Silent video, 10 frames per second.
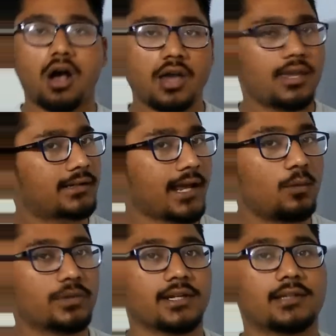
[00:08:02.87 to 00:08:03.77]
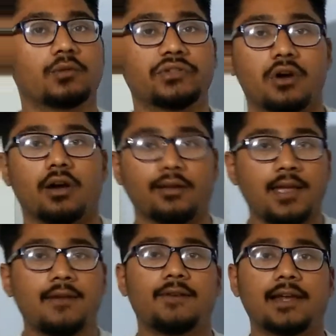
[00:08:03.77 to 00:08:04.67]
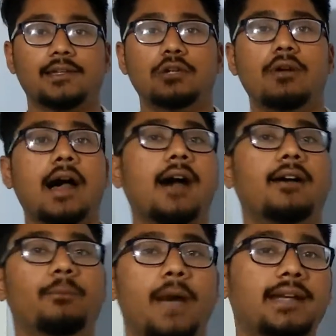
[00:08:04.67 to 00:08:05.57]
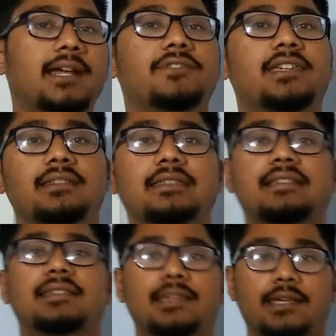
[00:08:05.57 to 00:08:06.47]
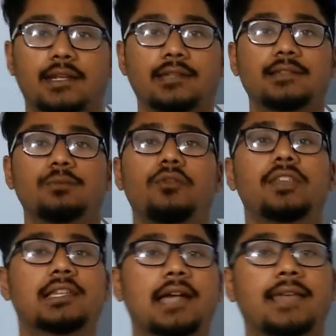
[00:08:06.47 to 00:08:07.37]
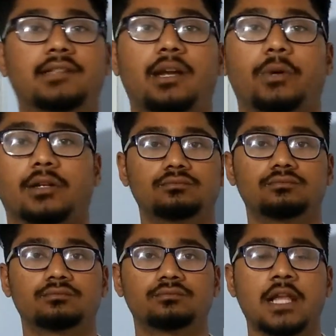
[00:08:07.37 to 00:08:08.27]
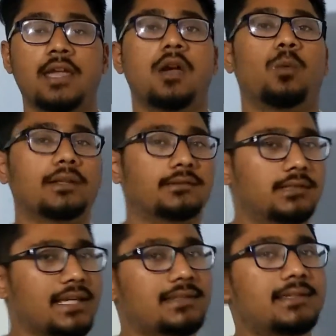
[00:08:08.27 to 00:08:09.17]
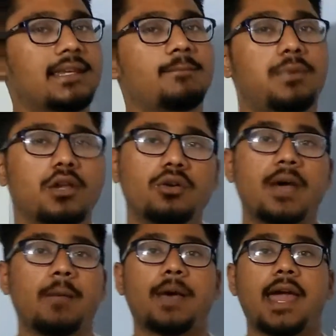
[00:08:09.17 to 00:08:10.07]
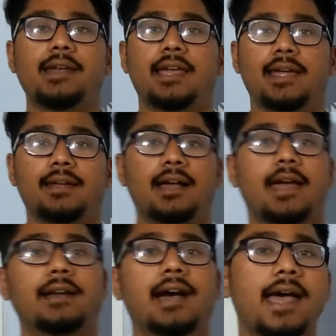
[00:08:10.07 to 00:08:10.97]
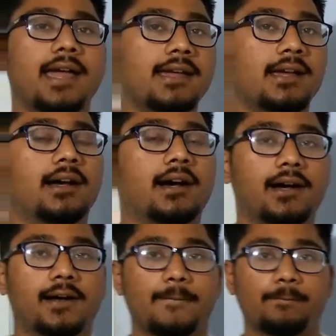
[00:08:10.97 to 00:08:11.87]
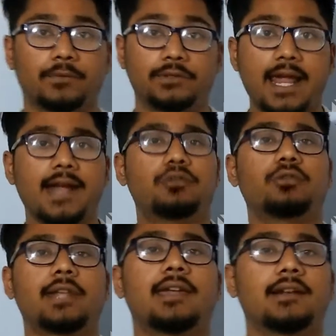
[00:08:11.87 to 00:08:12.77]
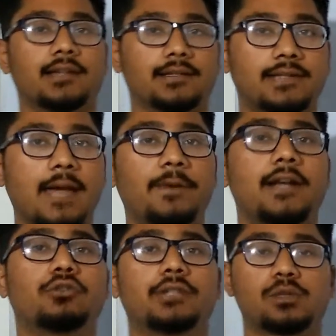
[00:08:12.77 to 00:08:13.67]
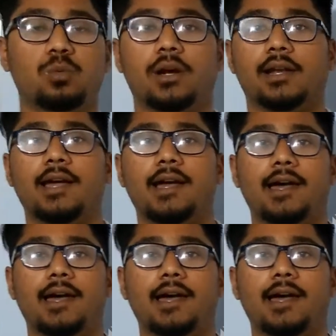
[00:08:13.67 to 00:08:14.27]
Oh, your television is switched on. Well, you might have seen this scene in this movie Skyscraper. Well, this scene blew my mind, and I dared to take a step into this world.